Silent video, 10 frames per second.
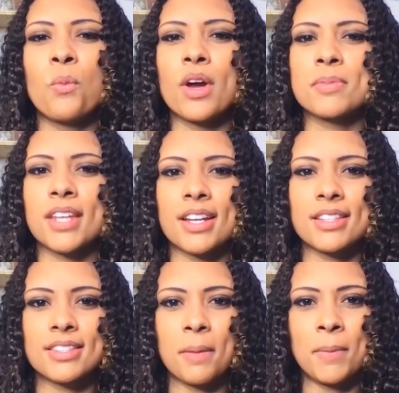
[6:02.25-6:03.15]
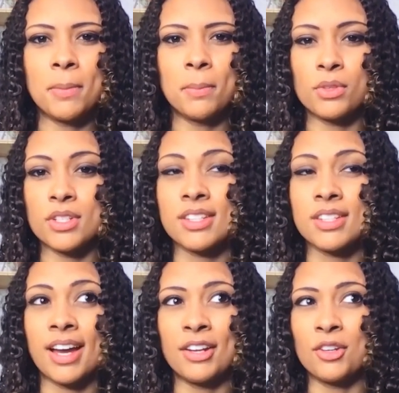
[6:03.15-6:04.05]
websites that people just
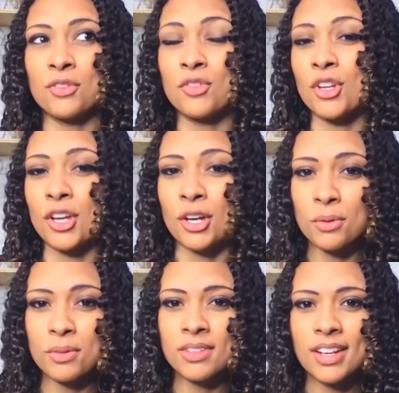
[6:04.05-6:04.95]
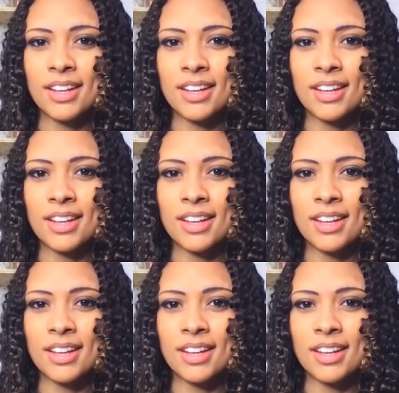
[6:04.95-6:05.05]
kind of know